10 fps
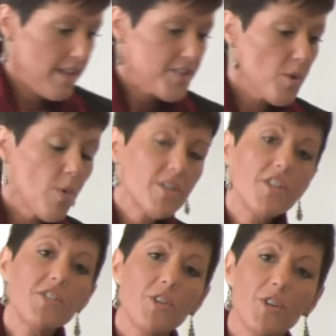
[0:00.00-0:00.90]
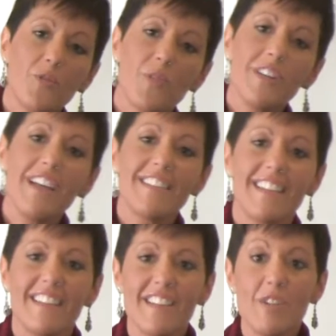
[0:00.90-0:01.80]
So when she started
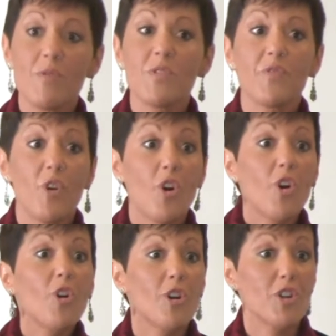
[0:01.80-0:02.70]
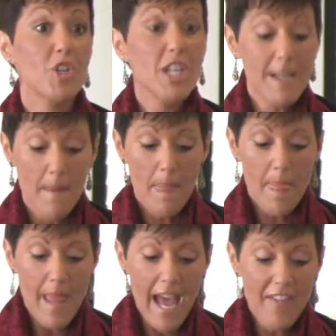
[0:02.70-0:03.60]
realizing this, it was for her, she
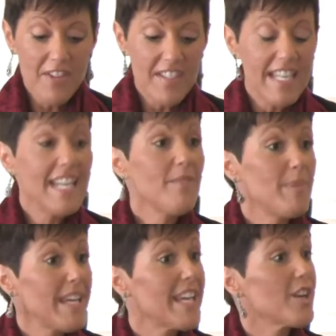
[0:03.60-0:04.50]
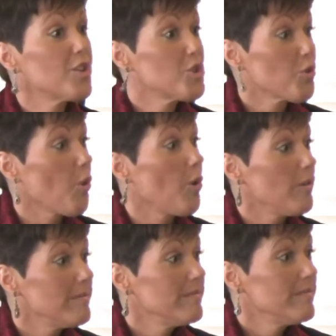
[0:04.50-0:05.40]
had this need of being in
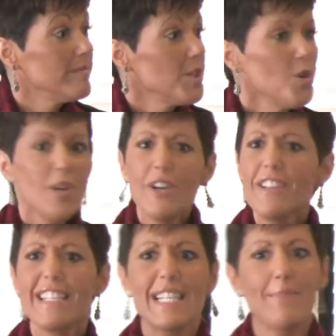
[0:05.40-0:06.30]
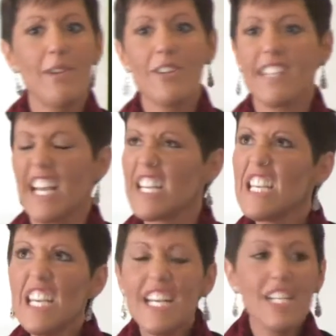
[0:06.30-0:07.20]
control. Who here has experienced like
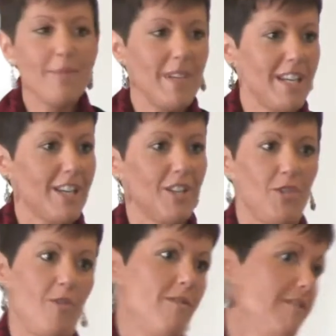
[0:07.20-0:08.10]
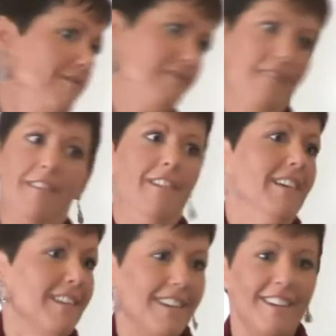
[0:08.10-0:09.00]
needing to be in control?
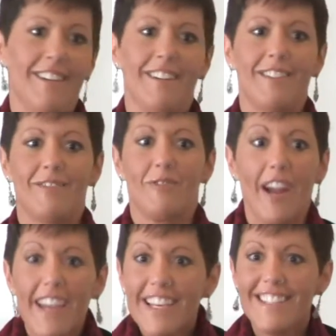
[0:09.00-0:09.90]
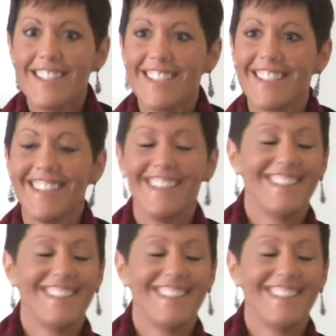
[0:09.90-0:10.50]
Right?